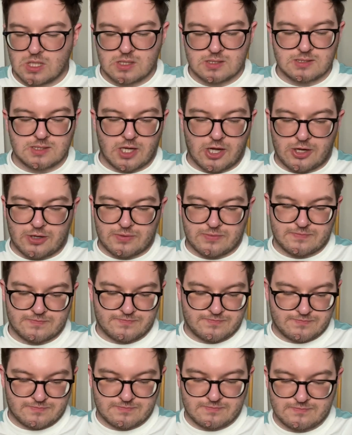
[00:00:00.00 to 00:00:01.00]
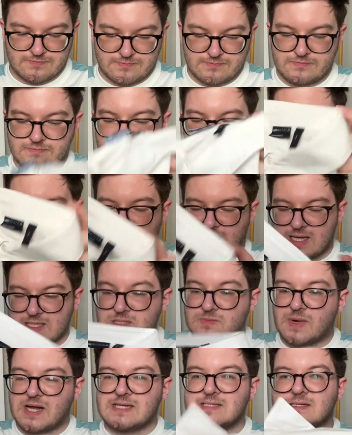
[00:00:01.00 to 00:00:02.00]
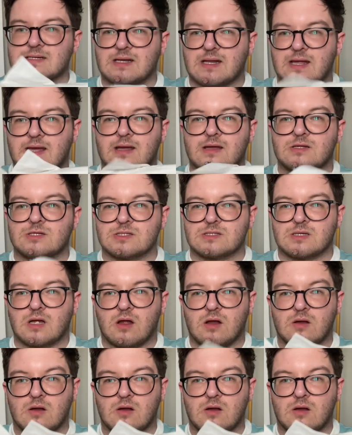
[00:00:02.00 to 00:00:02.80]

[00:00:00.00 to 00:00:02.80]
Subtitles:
So it is basically just a